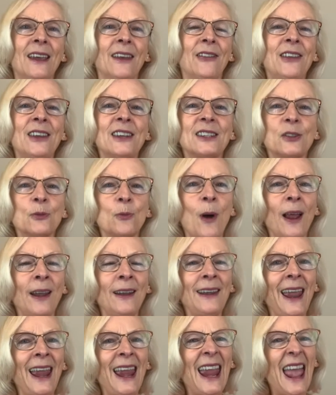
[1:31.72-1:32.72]
This
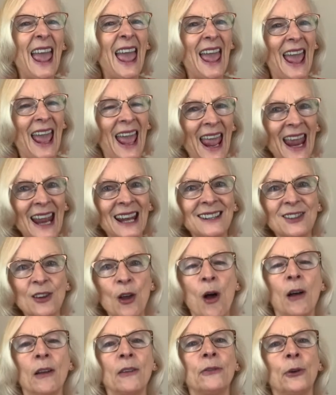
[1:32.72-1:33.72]
one-day
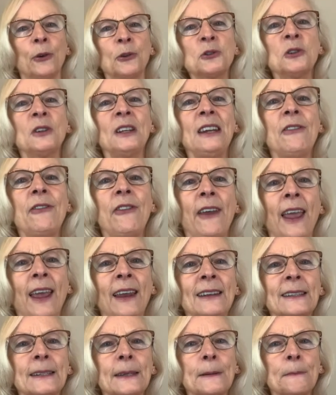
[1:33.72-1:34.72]
hands-on virtual
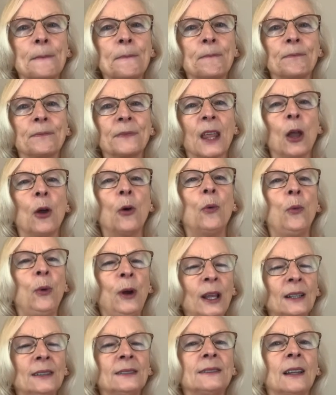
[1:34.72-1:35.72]
event
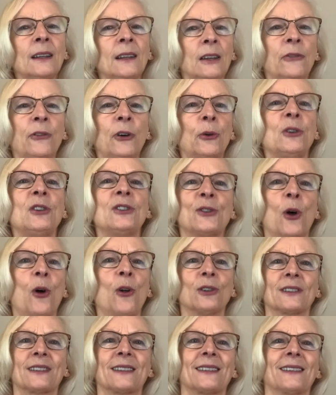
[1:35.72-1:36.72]
will deliver
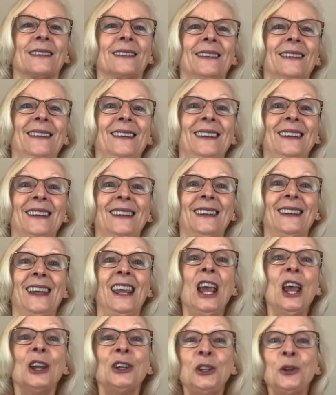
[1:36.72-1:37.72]
results.
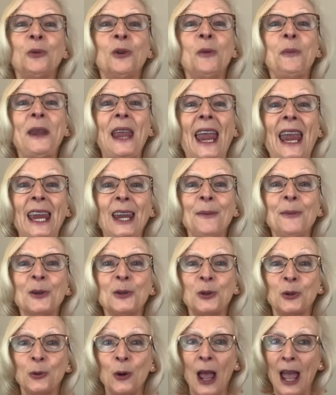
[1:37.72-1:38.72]
You will be
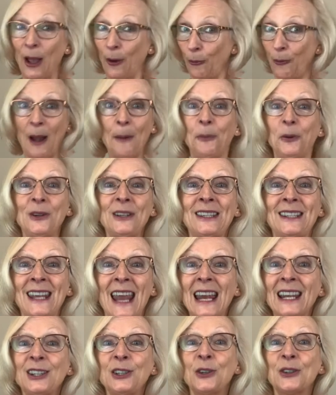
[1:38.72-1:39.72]
able to
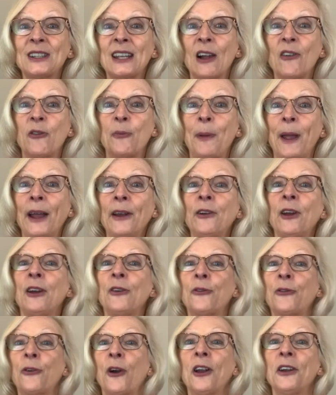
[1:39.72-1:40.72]
represent yourself better
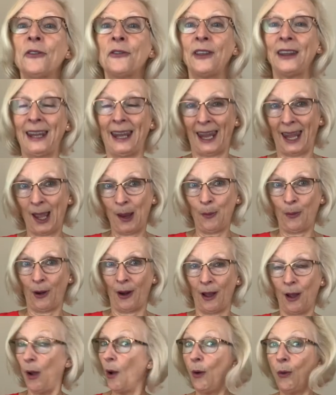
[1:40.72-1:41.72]
in front of the
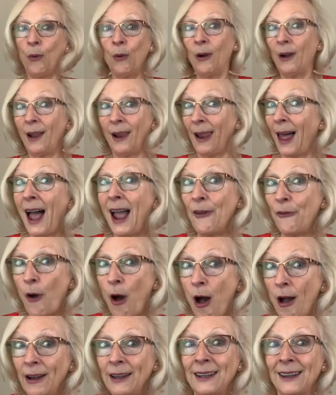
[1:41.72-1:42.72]
camera or a live
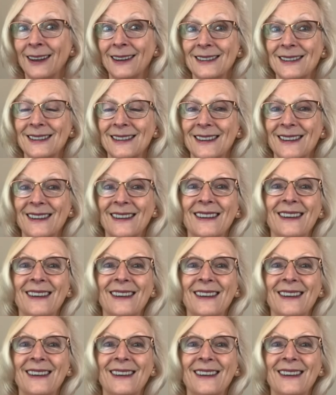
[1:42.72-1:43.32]
audience.